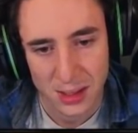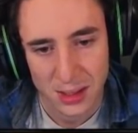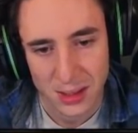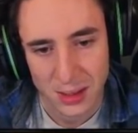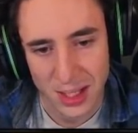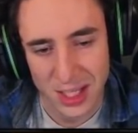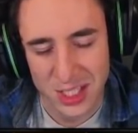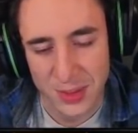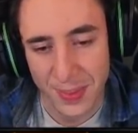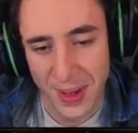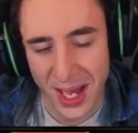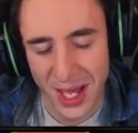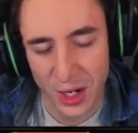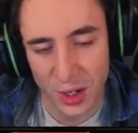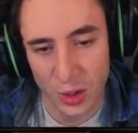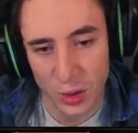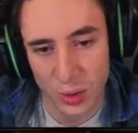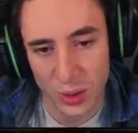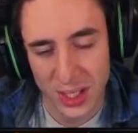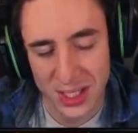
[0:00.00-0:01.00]
That's a bad
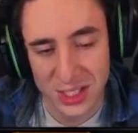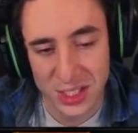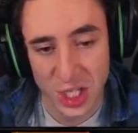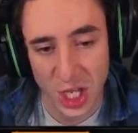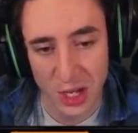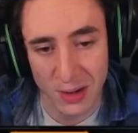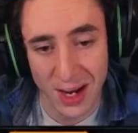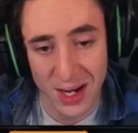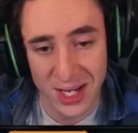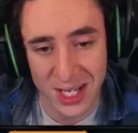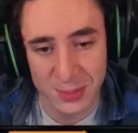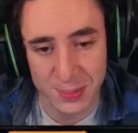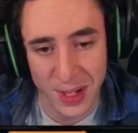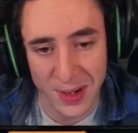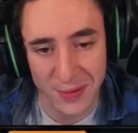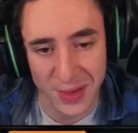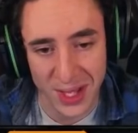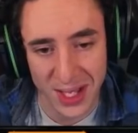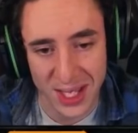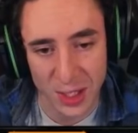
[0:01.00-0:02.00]
ult. His turn around. He has to pay for
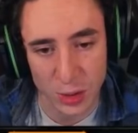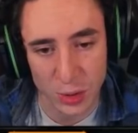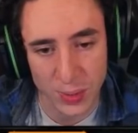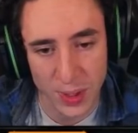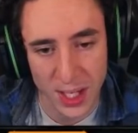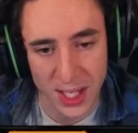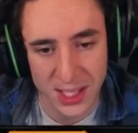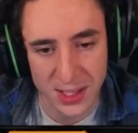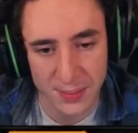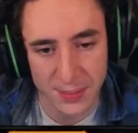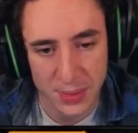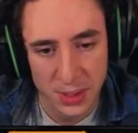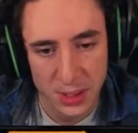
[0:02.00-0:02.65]
that kill behind him.